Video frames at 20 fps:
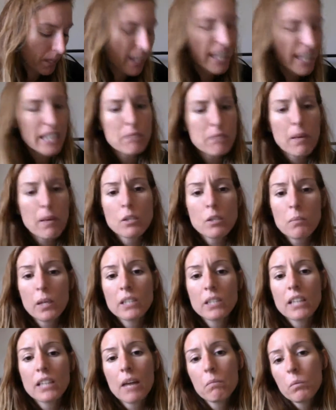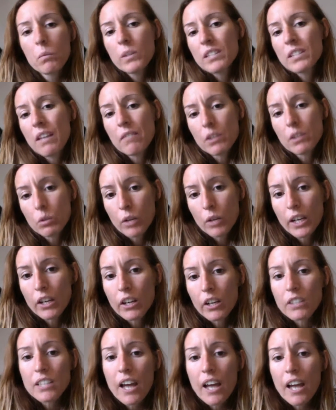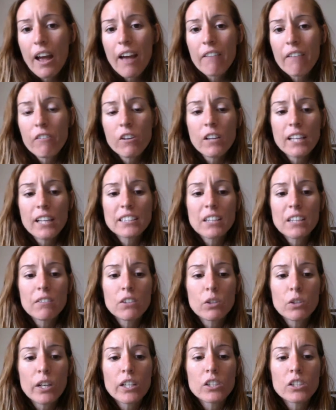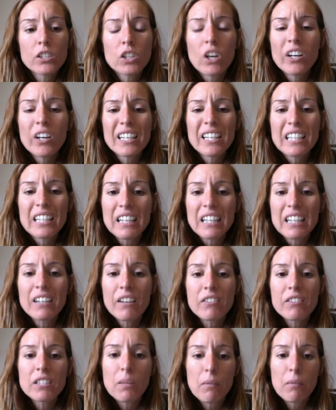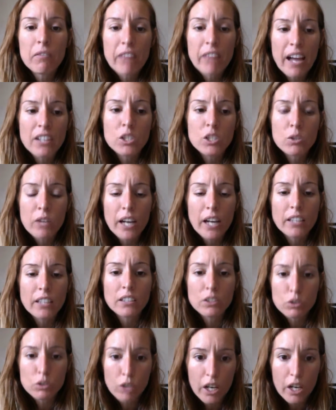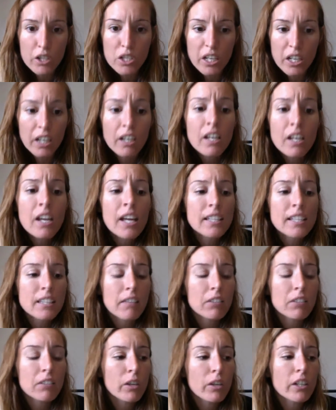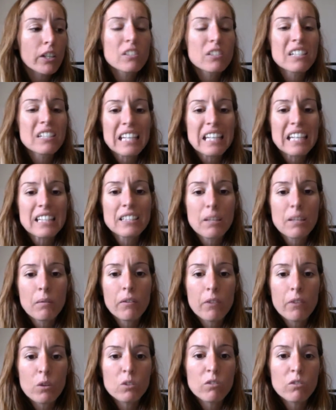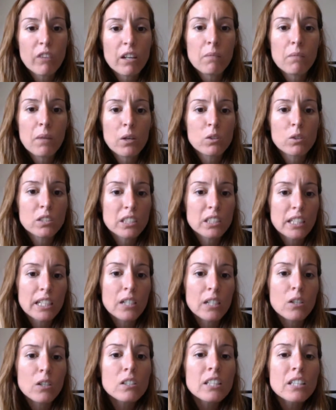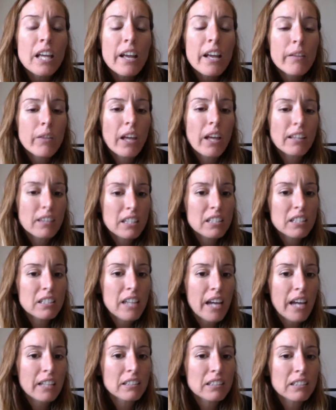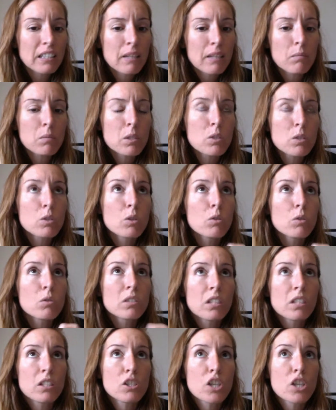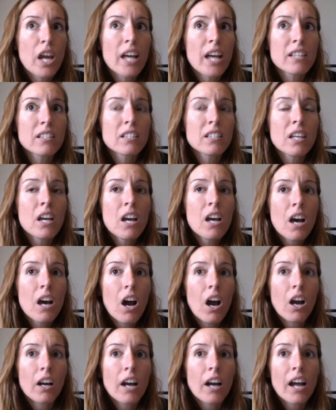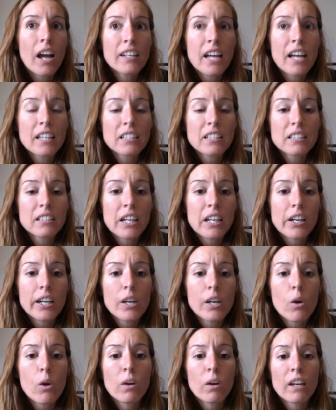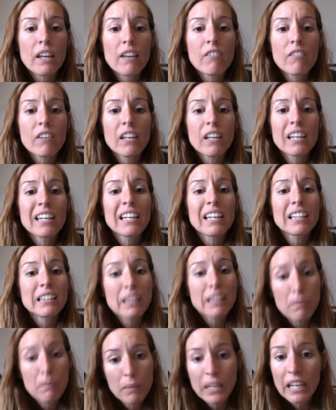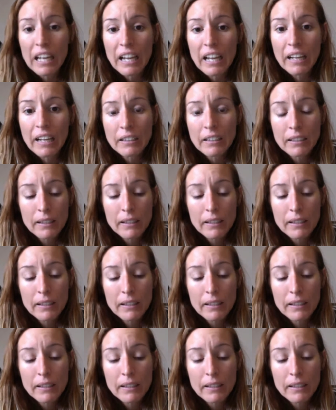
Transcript: Especially because I'm with seventh graders. I feel like seventh graders are in need of some of that direct instruction. Seventh graders need some of those fundamental skills that this text seems to suggest are unnecessary or even limiting